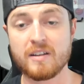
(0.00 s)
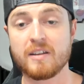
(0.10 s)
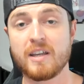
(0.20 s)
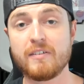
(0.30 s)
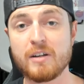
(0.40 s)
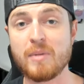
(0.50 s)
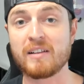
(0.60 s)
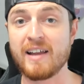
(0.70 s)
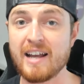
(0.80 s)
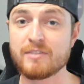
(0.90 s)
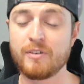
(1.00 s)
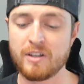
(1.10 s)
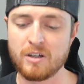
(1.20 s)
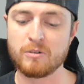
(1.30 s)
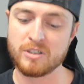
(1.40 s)
Even in my last
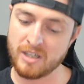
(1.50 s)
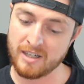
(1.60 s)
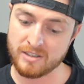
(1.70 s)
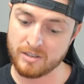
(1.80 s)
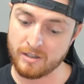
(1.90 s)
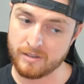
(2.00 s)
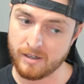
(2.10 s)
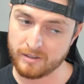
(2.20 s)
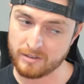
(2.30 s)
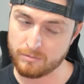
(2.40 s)
video, which I started talking